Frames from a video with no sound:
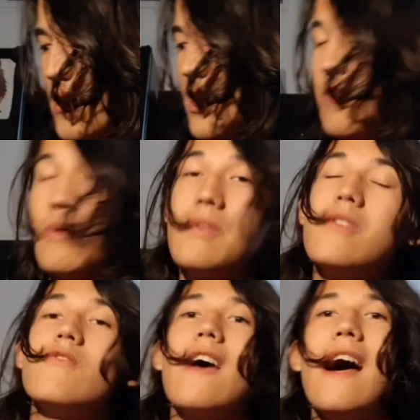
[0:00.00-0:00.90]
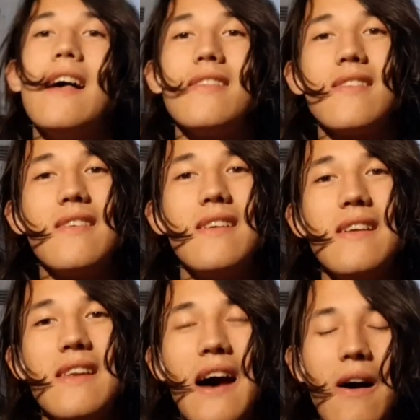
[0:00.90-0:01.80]
keeping with the jazz,
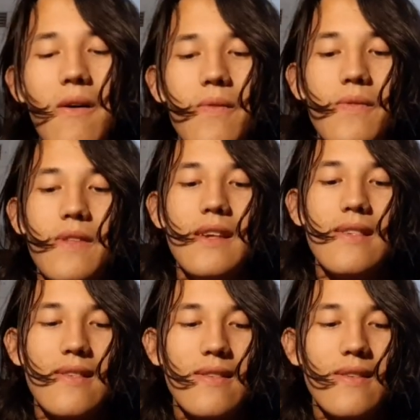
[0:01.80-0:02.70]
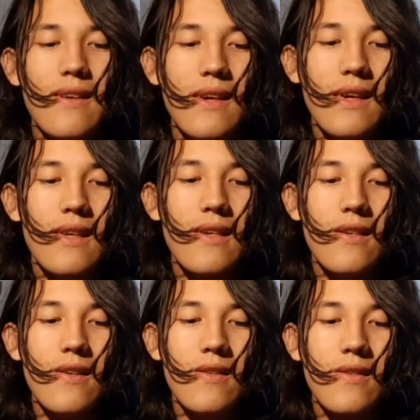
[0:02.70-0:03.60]
now this
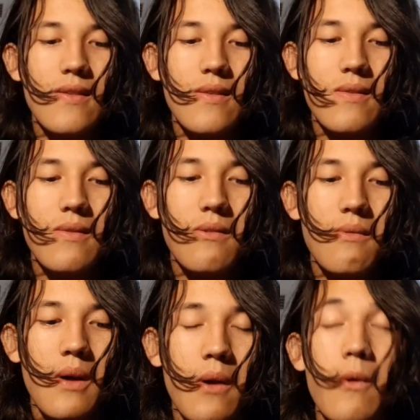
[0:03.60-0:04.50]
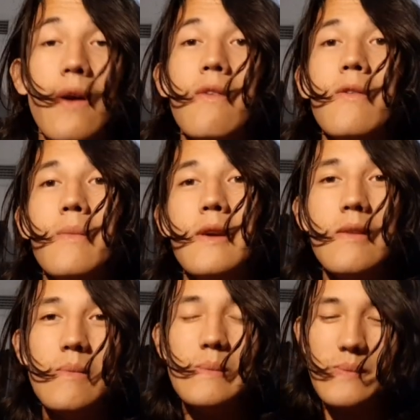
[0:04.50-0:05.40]
is a grail for me.
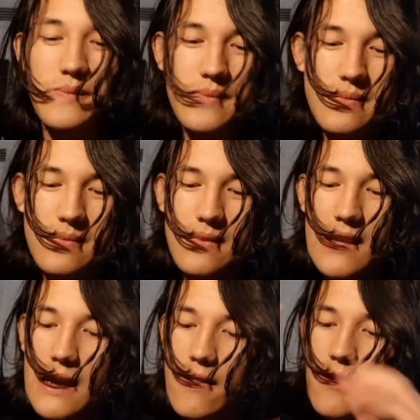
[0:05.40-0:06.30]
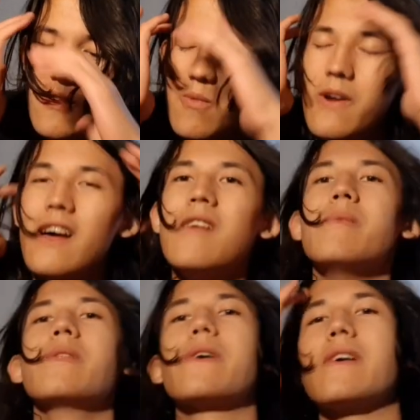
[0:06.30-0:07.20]
This is one I've
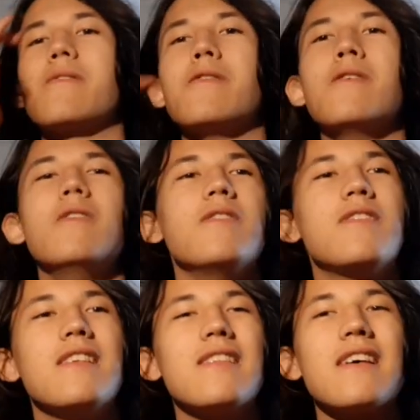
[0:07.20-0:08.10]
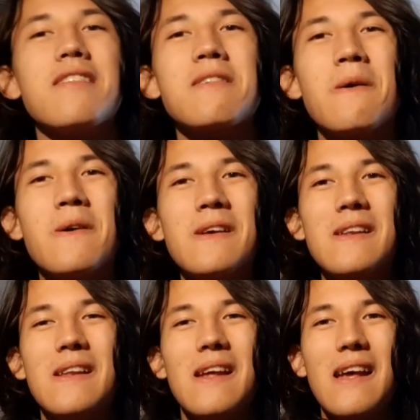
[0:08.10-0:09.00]
been looking for since I
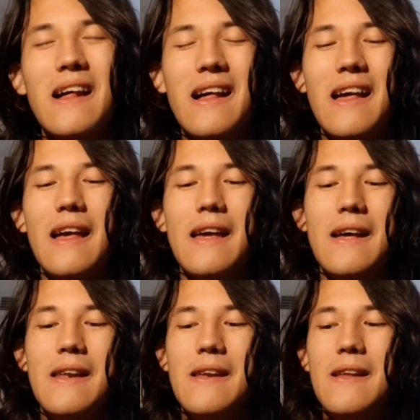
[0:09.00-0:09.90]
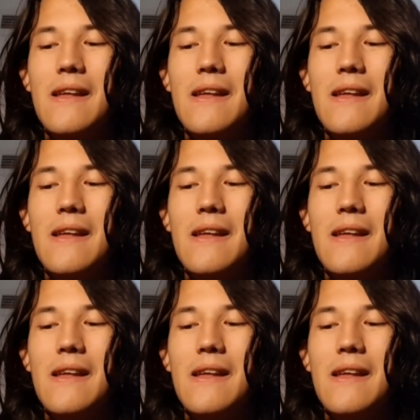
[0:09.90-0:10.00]
started, and